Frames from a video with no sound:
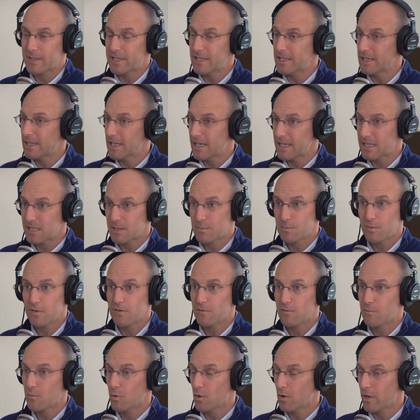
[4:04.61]
eat less,
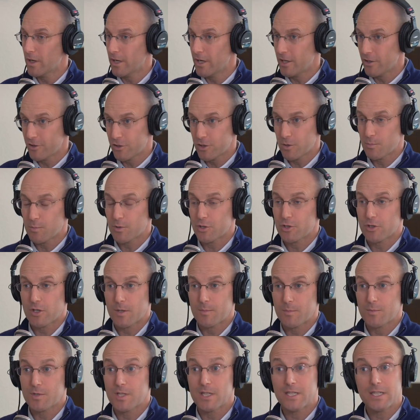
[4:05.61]
move more, here's your
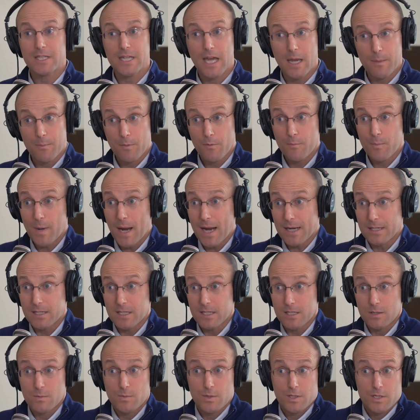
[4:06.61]
prescription type of
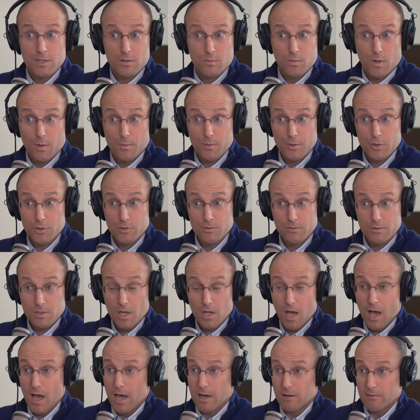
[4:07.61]
practice, which is what we're
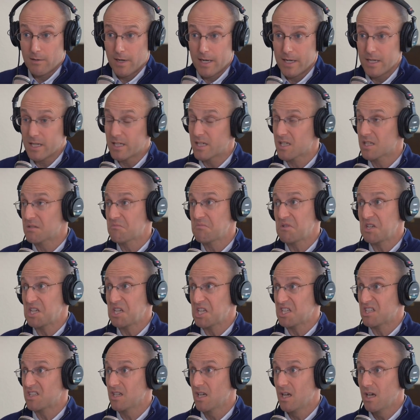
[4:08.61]
taught, right? It doesn't mean
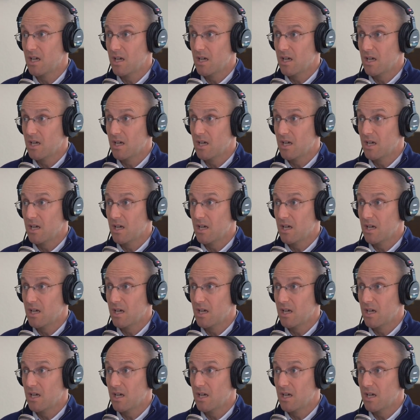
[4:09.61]
it's